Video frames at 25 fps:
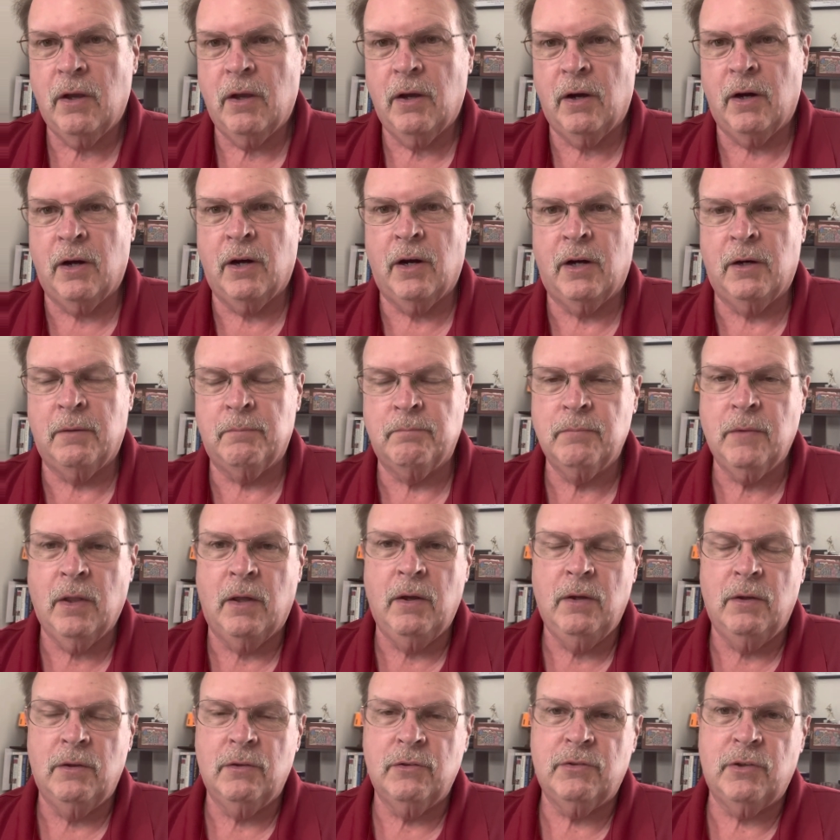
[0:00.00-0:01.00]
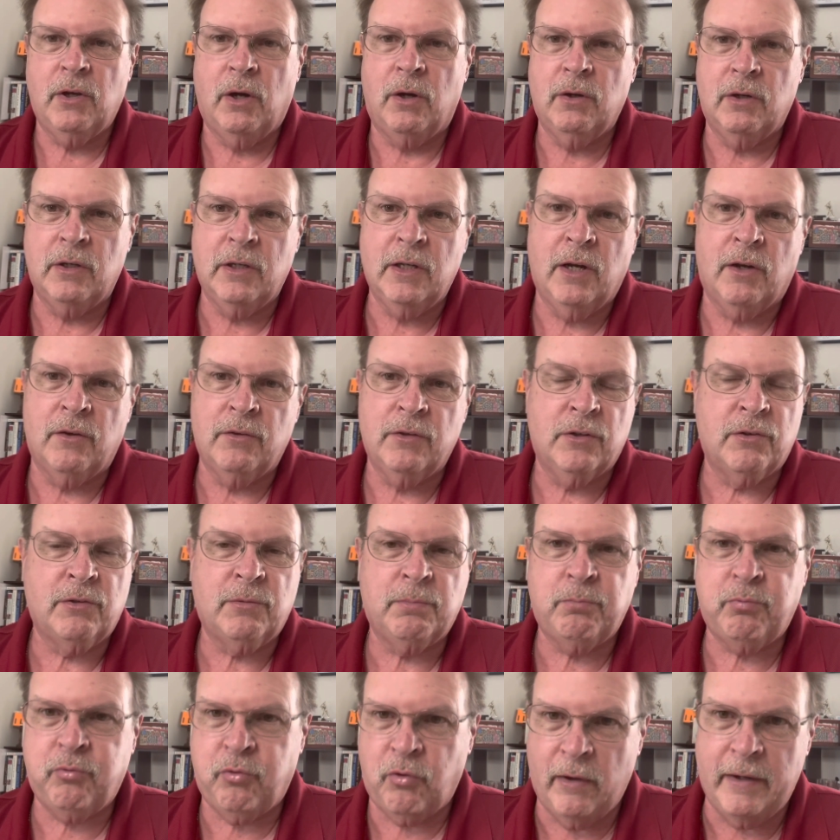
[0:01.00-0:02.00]
So, you know, there's
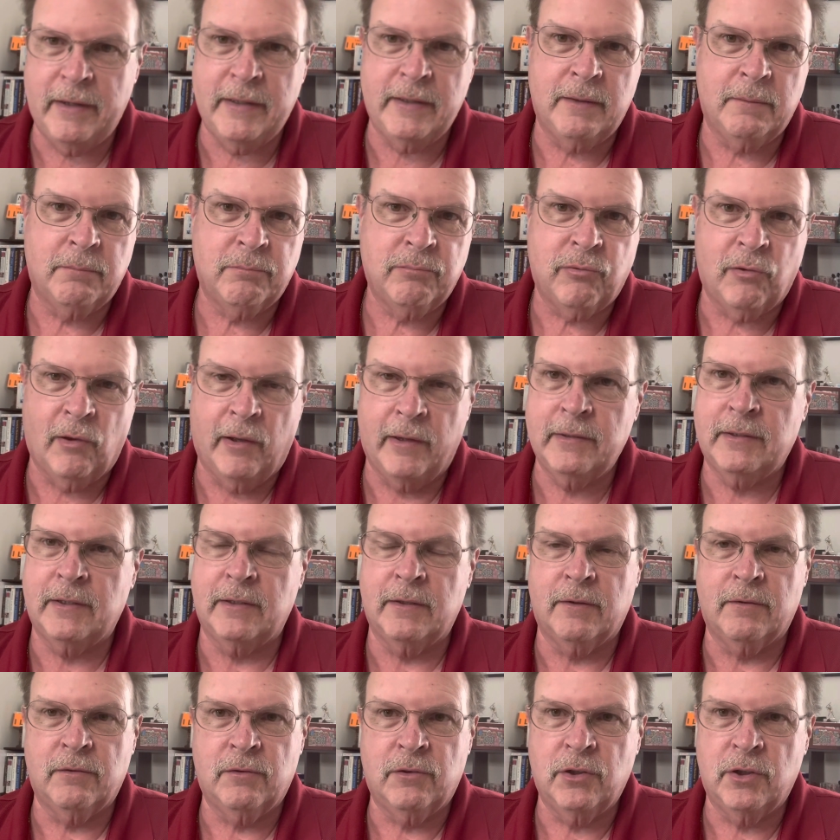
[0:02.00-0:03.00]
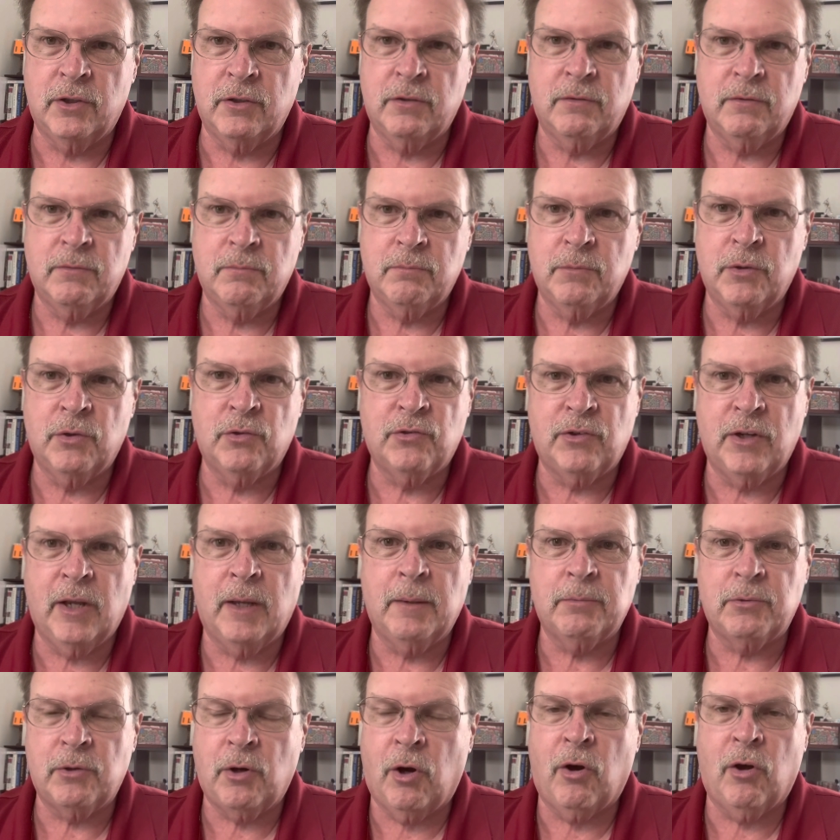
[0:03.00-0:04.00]
plenty of good
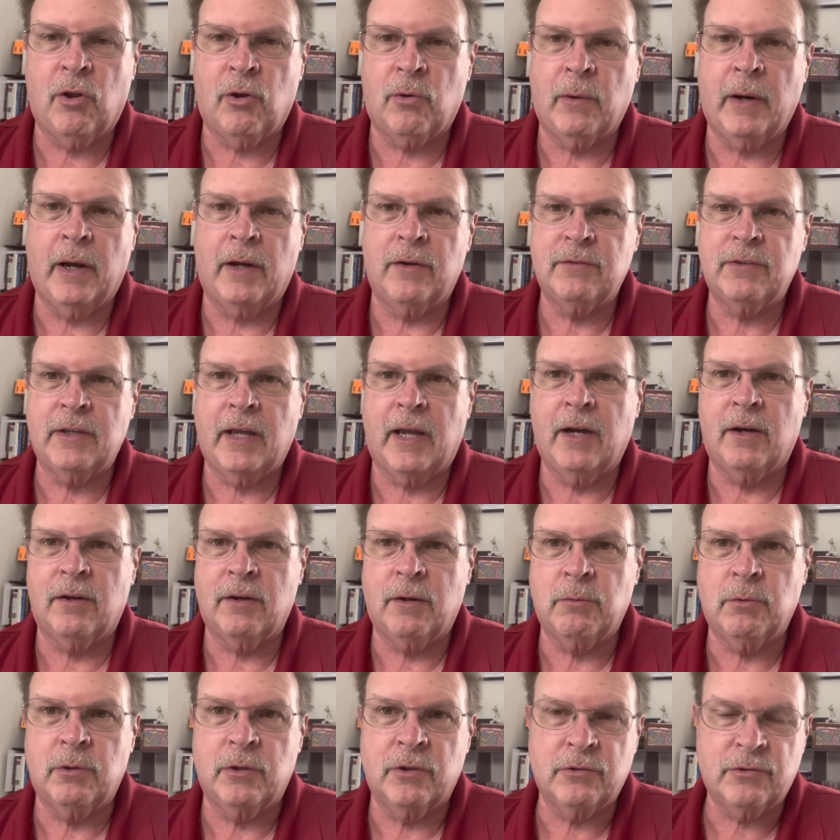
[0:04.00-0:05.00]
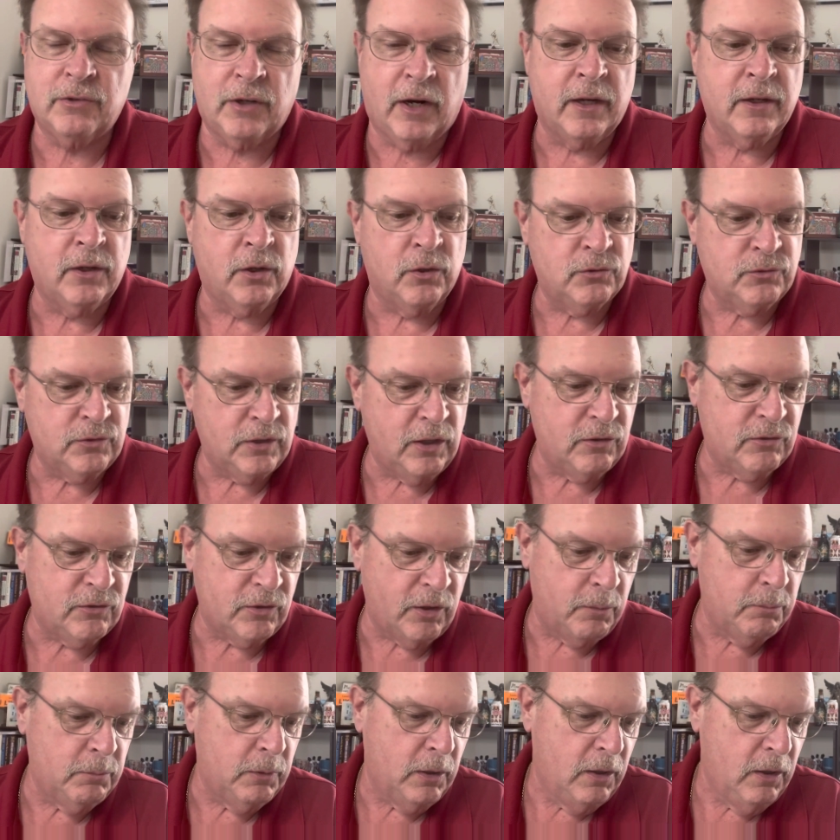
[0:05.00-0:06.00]
museums all around town. I'm going to try and go see
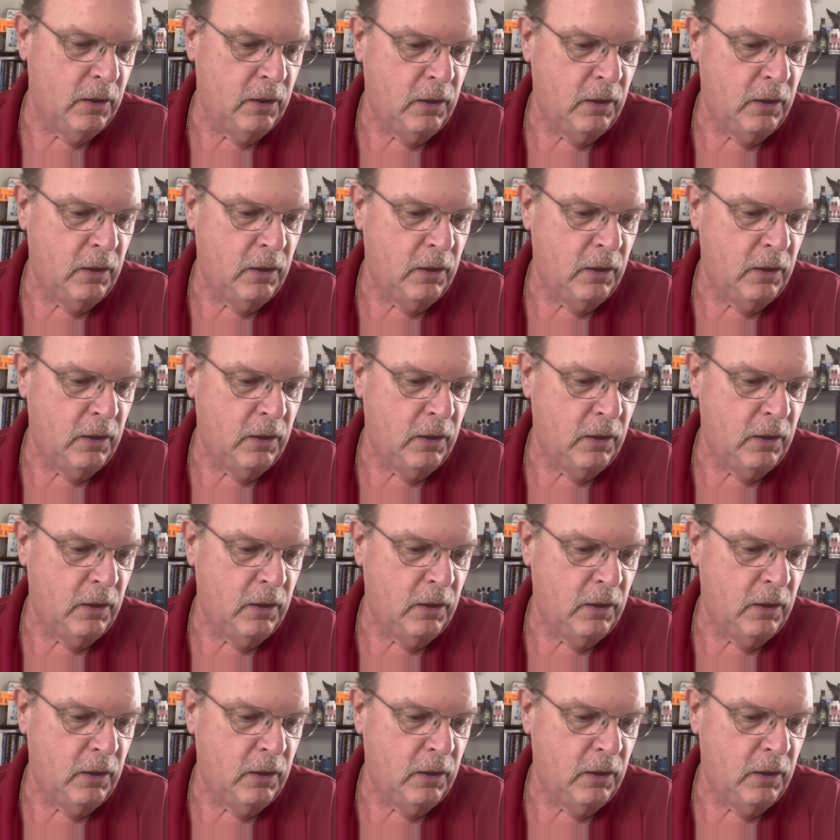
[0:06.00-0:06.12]
some.